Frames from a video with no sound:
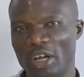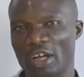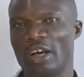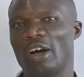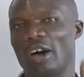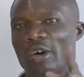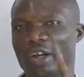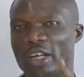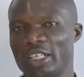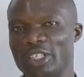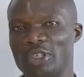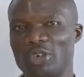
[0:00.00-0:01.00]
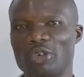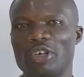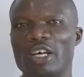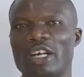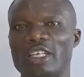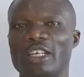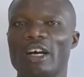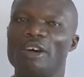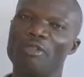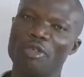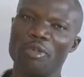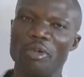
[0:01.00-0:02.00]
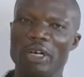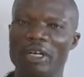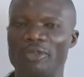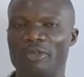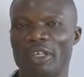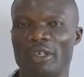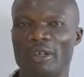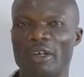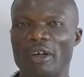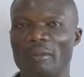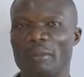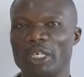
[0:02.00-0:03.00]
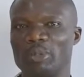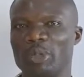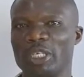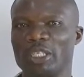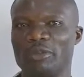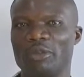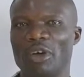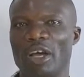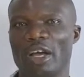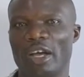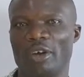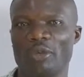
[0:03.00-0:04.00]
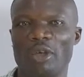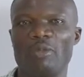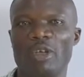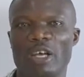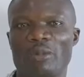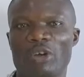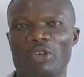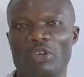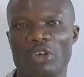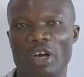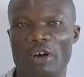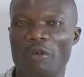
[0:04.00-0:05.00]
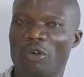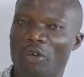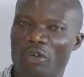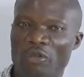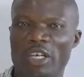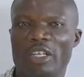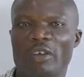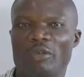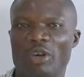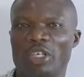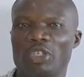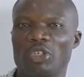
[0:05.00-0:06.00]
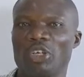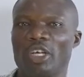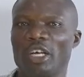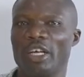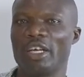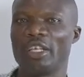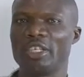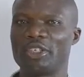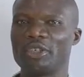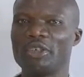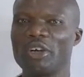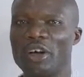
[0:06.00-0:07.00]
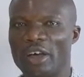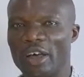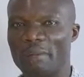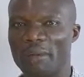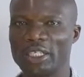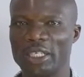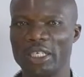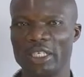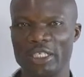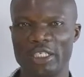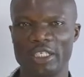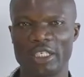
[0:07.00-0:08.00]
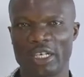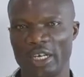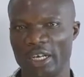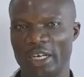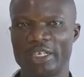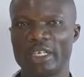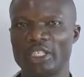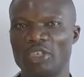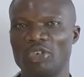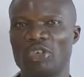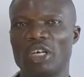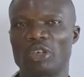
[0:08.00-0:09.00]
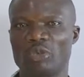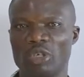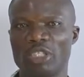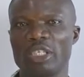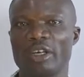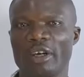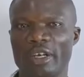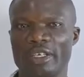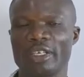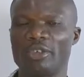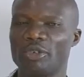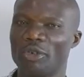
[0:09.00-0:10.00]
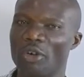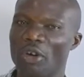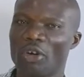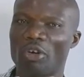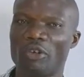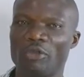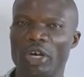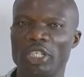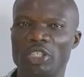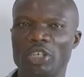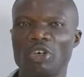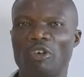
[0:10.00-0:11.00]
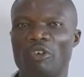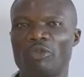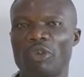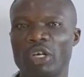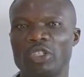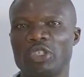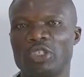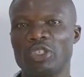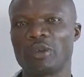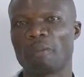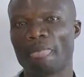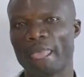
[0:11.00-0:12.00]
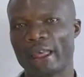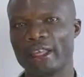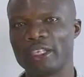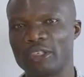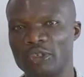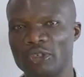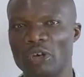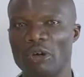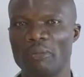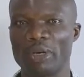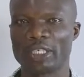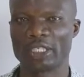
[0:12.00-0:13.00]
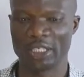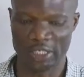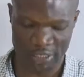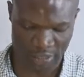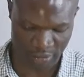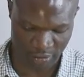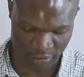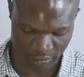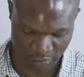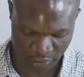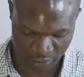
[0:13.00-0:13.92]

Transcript: Now, I want us to look at it now from a different perspective. Can we be able to now convert the fraction into a percentage? Let us look at question related to conversion of fractions into percentages.